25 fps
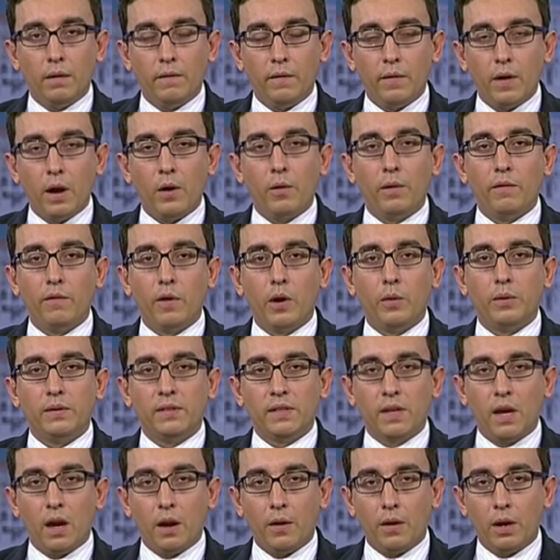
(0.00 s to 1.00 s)
very, very
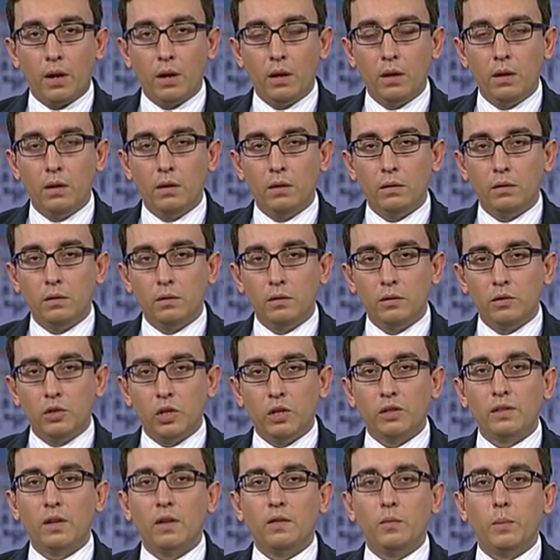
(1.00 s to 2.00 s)
scary,
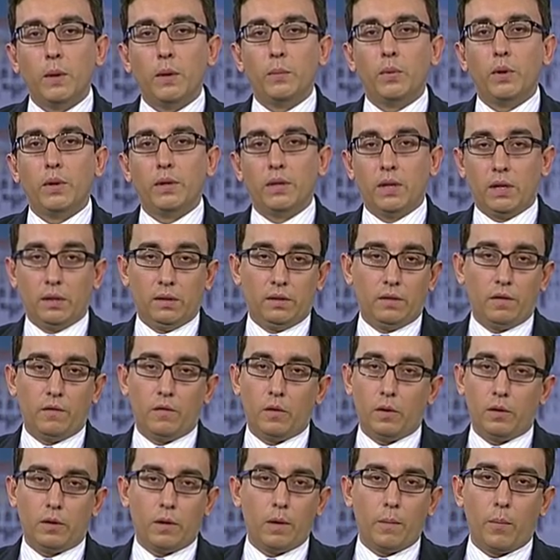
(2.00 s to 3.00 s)
just as people in the
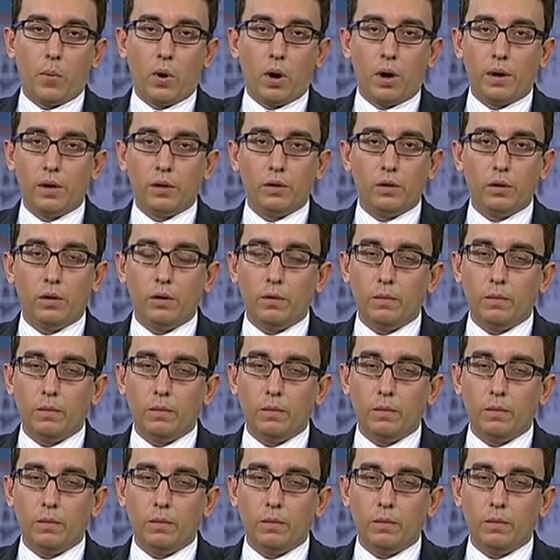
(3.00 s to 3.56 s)
Conservative Party do.